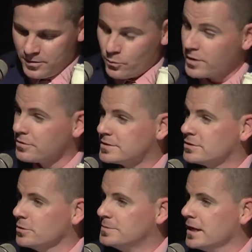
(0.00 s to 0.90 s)
whether it's
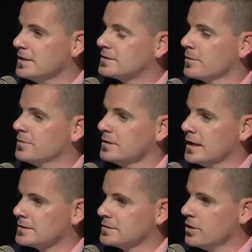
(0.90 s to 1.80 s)
to obtain something
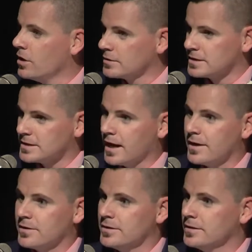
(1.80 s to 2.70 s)
that's long
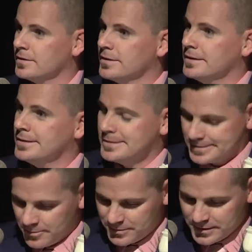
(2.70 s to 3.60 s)
desired,
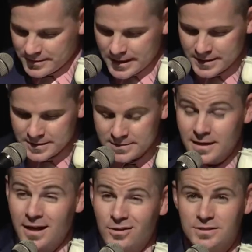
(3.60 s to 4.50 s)
something that is
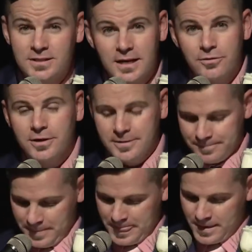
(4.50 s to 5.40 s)
held sacred,
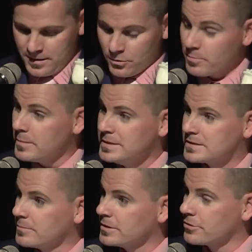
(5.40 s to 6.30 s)
or maybe
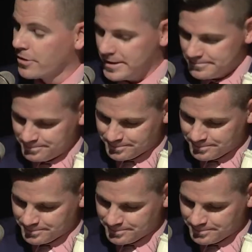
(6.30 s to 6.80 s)
something great.